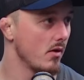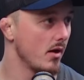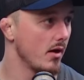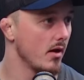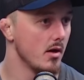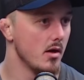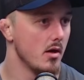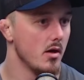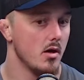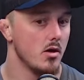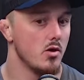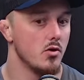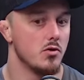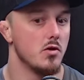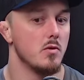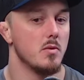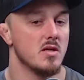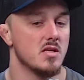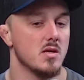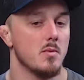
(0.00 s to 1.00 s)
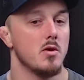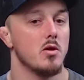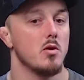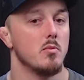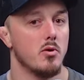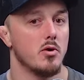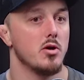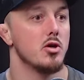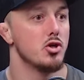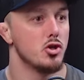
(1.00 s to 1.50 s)
Like you're doing something your
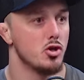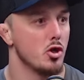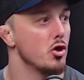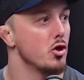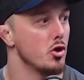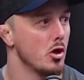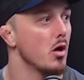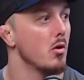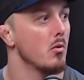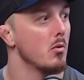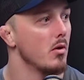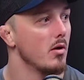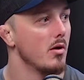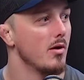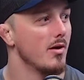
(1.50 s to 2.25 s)
body shouldn't do.